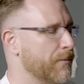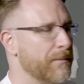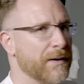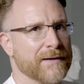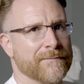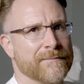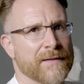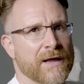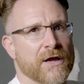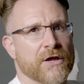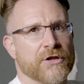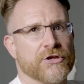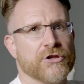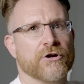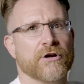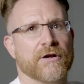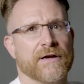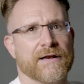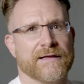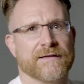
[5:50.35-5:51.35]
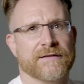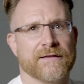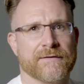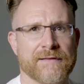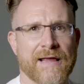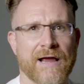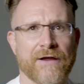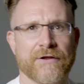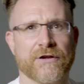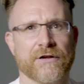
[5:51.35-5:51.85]
but
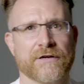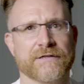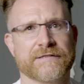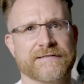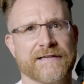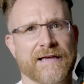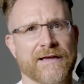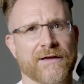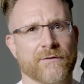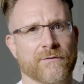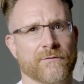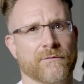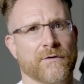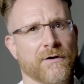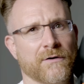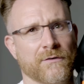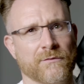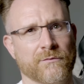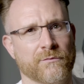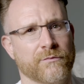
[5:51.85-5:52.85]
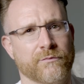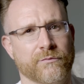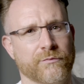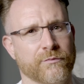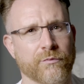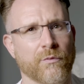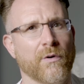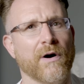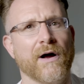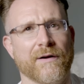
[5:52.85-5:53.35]
now you're gonna say, well,
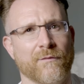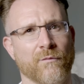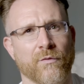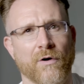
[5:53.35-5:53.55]
what?